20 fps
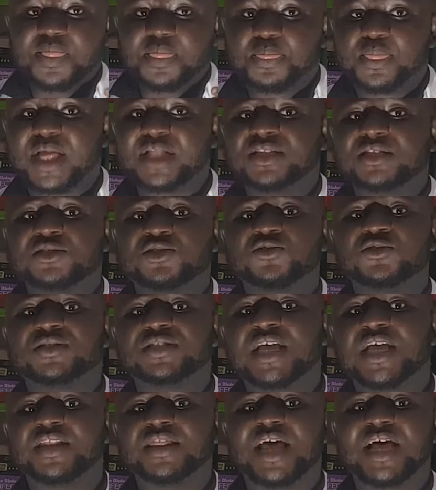That is to
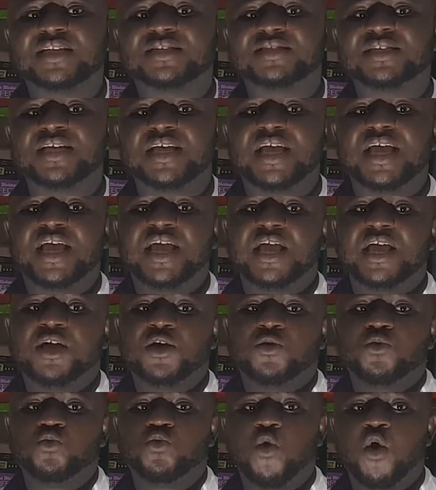say that
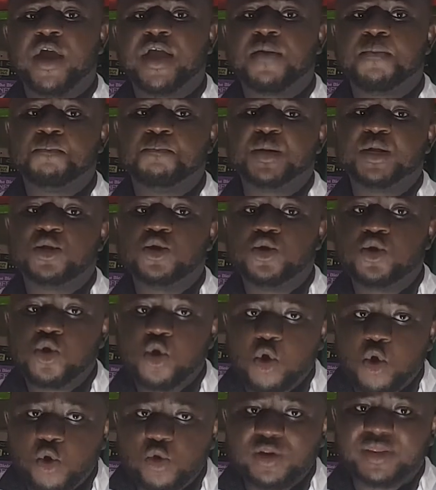going
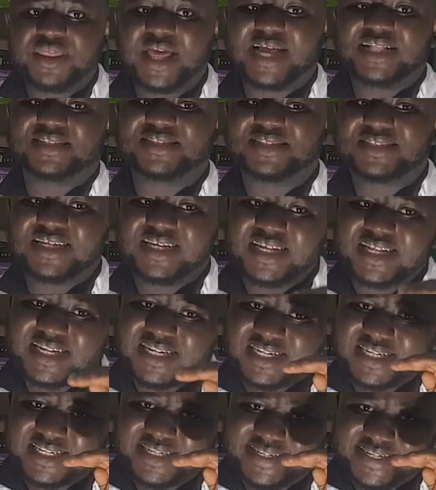below that
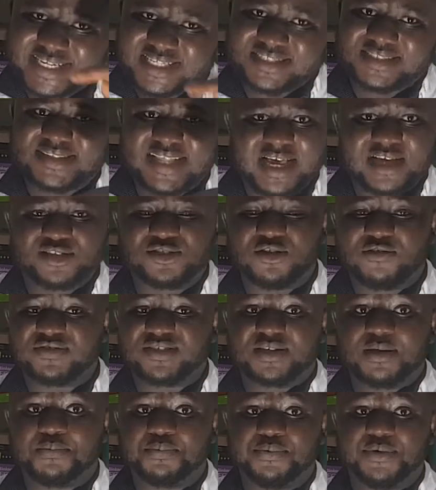distance of
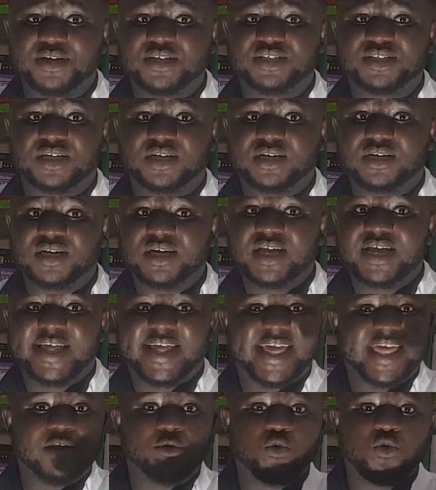separation,
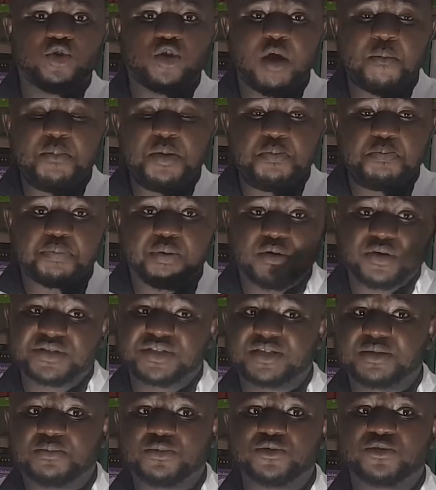it will not be
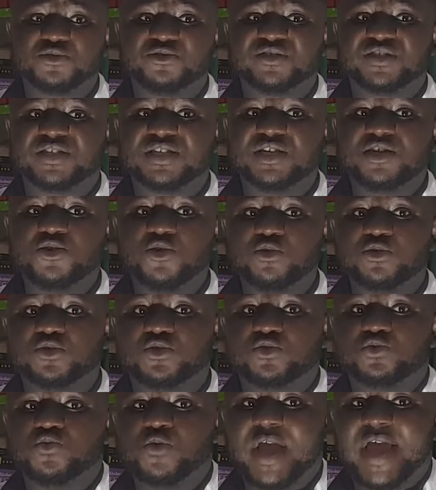possible to see those
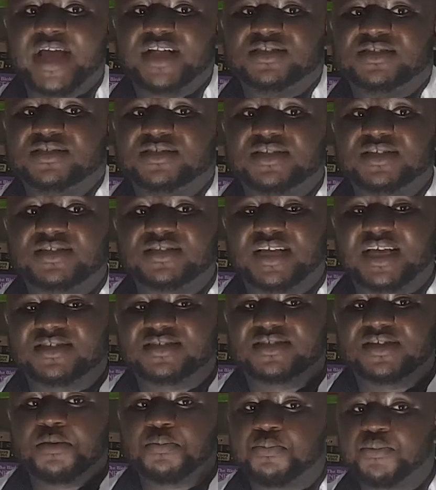two entities
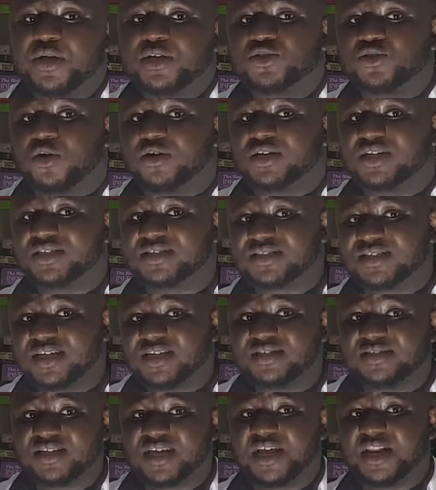as separate or
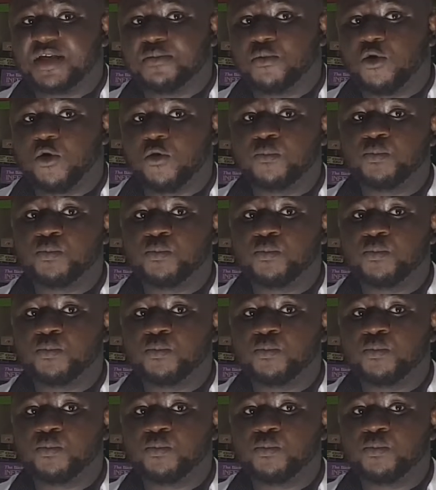distinct anymore.